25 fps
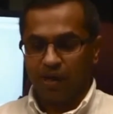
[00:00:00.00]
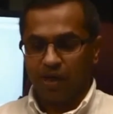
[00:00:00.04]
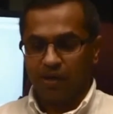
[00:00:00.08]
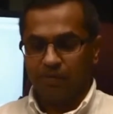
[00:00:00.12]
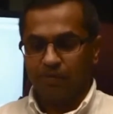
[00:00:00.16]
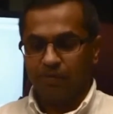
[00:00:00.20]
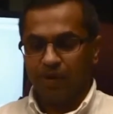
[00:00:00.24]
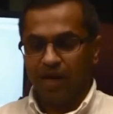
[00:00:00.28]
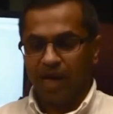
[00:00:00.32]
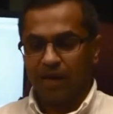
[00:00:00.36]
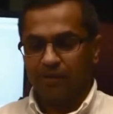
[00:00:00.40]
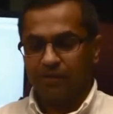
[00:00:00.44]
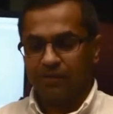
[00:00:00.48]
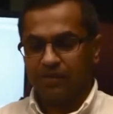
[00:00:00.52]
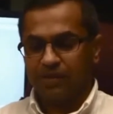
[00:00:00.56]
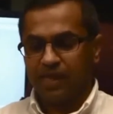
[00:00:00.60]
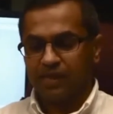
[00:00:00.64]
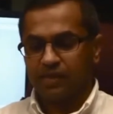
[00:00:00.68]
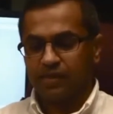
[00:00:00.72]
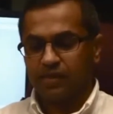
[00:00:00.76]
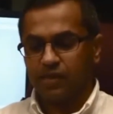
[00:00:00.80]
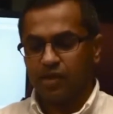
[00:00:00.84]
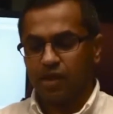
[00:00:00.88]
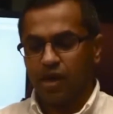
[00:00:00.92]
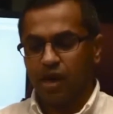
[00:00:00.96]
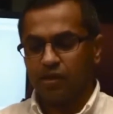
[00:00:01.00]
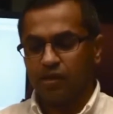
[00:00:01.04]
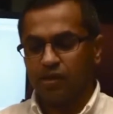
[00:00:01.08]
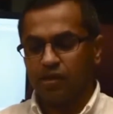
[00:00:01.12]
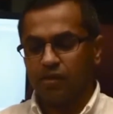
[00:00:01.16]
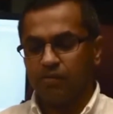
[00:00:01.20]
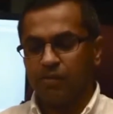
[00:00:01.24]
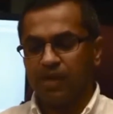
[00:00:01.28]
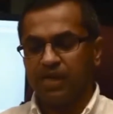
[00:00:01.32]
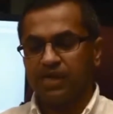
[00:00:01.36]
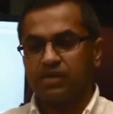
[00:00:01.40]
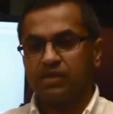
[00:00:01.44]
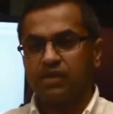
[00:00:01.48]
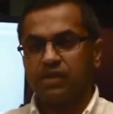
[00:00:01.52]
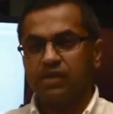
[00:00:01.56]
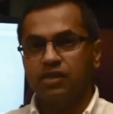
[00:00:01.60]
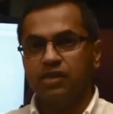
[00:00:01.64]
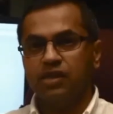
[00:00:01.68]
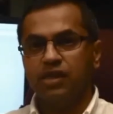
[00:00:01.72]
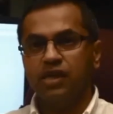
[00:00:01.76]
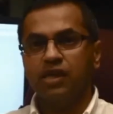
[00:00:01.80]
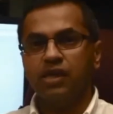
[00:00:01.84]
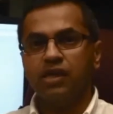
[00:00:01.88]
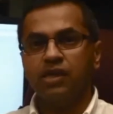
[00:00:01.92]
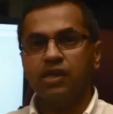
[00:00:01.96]
that perhaps that's not the best
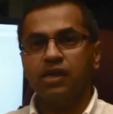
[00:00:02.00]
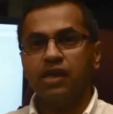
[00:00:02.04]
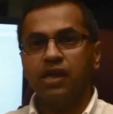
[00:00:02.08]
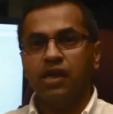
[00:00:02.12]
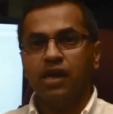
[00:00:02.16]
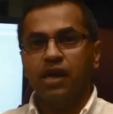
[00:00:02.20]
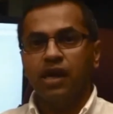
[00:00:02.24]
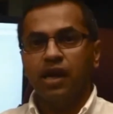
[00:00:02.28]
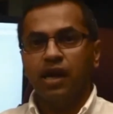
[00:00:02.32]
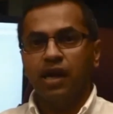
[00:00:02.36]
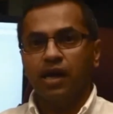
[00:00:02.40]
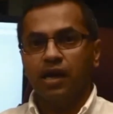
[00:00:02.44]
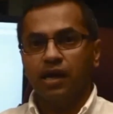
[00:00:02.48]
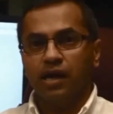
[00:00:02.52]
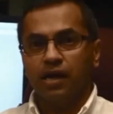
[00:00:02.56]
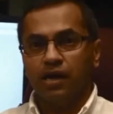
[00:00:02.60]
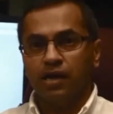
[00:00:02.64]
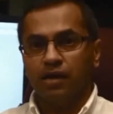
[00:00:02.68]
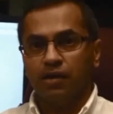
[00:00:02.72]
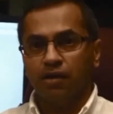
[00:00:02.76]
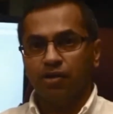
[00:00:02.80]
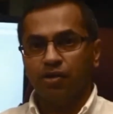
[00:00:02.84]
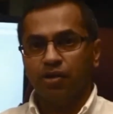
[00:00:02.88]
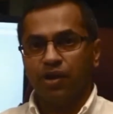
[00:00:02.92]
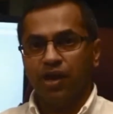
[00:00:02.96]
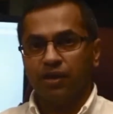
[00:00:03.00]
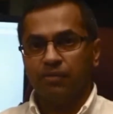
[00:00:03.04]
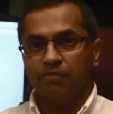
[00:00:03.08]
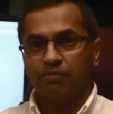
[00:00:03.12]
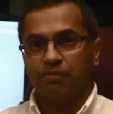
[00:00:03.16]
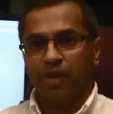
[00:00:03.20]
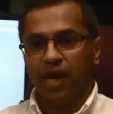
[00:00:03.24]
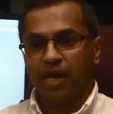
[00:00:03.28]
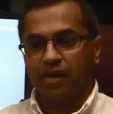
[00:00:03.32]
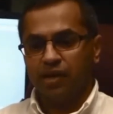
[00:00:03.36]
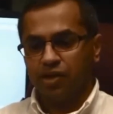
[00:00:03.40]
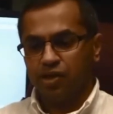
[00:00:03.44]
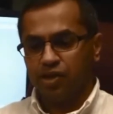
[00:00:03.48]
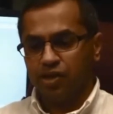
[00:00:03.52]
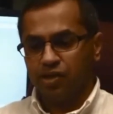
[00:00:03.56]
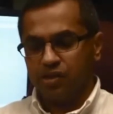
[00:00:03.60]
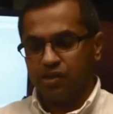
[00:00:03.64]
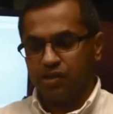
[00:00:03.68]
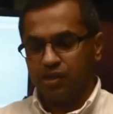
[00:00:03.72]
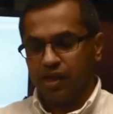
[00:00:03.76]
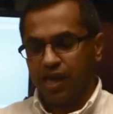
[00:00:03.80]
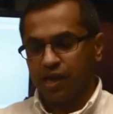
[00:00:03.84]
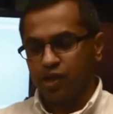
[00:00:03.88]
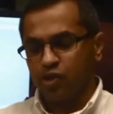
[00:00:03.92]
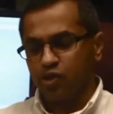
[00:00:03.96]
idea, that
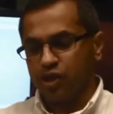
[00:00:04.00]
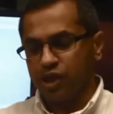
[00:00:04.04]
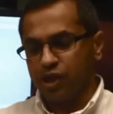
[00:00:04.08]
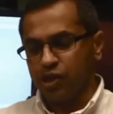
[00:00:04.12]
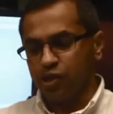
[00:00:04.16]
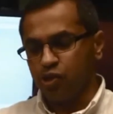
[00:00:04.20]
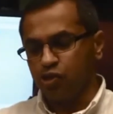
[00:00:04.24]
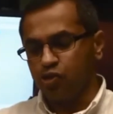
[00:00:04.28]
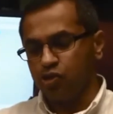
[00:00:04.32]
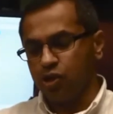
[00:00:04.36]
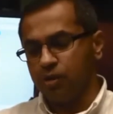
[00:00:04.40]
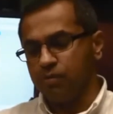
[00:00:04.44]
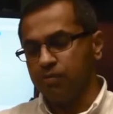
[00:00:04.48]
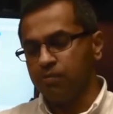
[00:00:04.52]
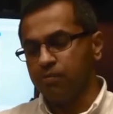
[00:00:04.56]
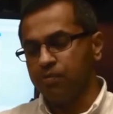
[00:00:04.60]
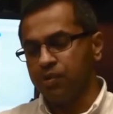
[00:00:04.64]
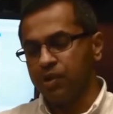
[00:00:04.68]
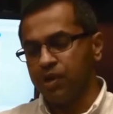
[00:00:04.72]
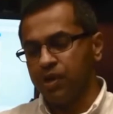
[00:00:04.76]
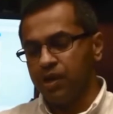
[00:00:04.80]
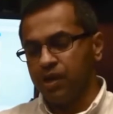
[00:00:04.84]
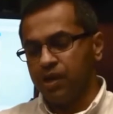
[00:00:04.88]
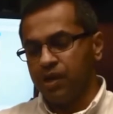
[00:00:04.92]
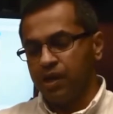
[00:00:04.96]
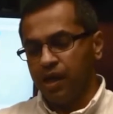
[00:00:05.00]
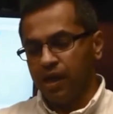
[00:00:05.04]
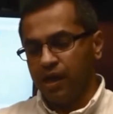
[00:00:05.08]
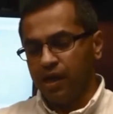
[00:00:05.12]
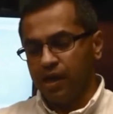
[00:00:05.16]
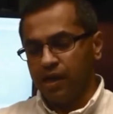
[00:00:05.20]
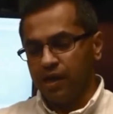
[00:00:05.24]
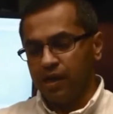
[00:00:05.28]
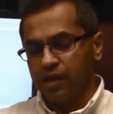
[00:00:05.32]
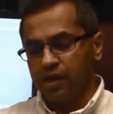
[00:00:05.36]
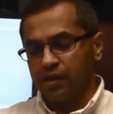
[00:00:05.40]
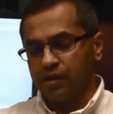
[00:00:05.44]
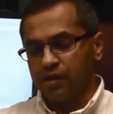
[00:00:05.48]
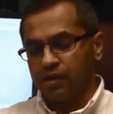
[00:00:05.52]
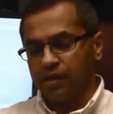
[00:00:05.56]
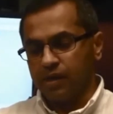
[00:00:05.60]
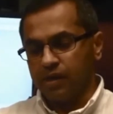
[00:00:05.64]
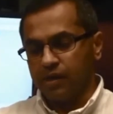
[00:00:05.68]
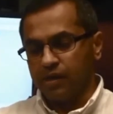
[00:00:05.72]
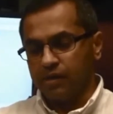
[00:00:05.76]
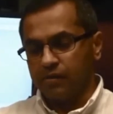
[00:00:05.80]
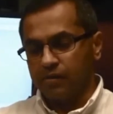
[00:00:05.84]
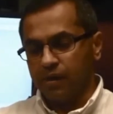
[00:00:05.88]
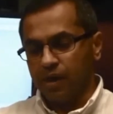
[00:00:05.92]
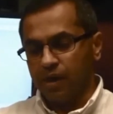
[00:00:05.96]
managers actually trump
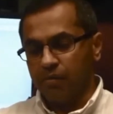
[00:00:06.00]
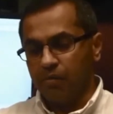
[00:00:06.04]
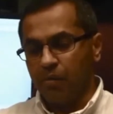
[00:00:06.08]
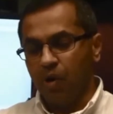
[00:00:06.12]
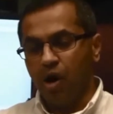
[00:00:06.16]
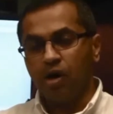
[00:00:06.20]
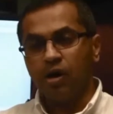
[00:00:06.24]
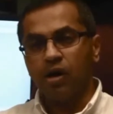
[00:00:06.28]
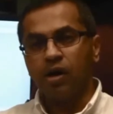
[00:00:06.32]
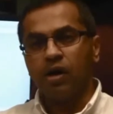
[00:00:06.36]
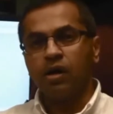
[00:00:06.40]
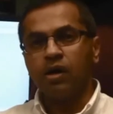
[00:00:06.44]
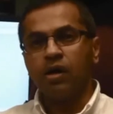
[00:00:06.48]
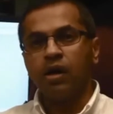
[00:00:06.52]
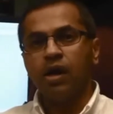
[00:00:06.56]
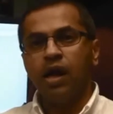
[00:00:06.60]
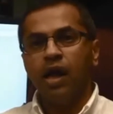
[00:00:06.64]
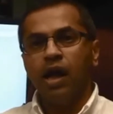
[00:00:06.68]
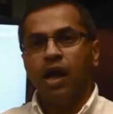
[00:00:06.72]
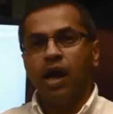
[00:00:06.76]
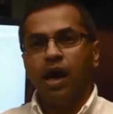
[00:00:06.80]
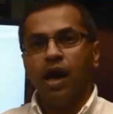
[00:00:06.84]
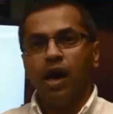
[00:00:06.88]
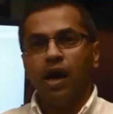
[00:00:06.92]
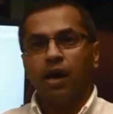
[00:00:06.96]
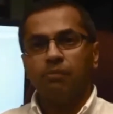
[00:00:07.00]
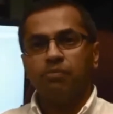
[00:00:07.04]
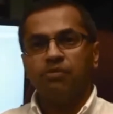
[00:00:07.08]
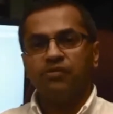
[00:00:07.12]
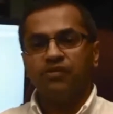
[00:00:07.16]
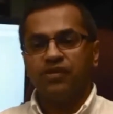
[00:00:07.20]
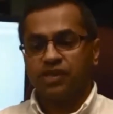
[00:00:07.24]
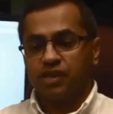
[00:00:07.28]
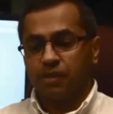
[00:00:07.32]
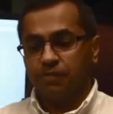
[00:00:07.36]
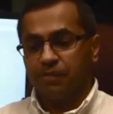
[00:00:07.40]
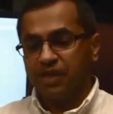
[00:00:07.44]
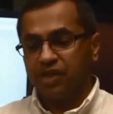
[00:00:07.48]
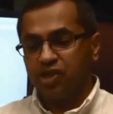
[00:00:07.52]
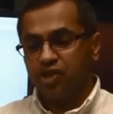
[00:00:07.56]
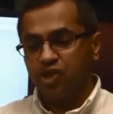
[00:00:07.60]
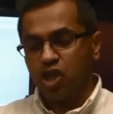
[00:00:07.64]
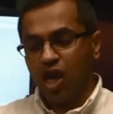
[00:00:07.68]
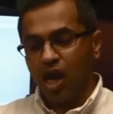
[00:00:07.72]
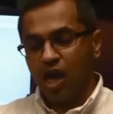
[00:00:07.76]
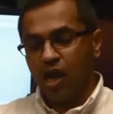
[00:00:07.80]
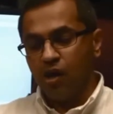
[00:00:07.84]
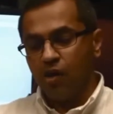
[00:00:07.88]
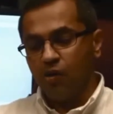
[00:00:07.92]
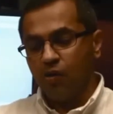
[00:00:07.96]
a model. Professor Min
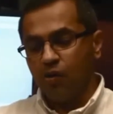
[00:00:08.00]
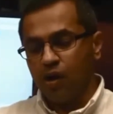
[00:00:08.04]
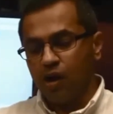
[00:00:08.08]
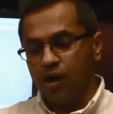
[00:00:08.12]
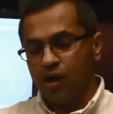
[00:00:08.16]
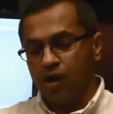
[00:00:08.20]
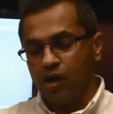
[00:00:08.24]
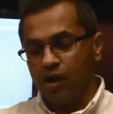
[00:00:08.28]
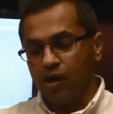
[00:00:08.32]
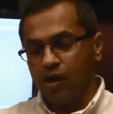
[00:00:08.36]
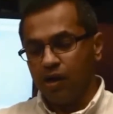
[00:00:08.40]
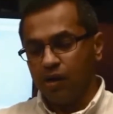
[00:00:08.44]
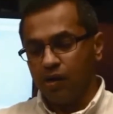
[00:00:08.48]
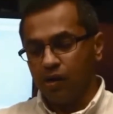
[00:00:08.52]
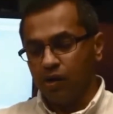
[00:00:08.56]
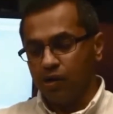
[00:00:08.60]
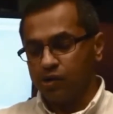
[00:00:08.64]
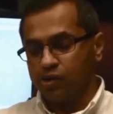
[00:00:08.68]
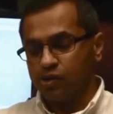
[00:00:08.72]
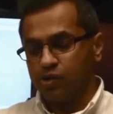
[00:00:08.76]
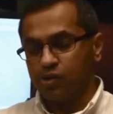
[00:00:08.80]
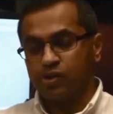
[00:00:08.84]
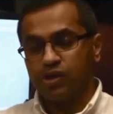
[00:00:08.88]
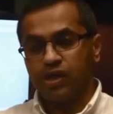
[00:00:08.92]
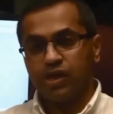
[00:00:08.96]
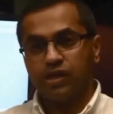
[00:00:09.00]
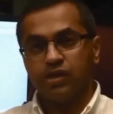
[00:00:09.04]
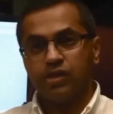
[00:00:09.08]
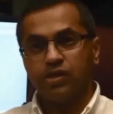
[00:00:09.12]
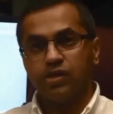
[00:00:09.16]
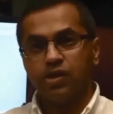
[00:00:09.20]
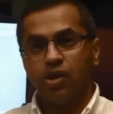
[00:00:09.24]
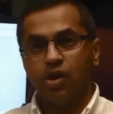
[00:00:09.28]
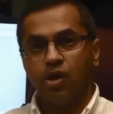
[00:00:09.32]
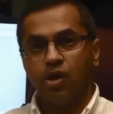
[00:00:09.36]
Zhao also said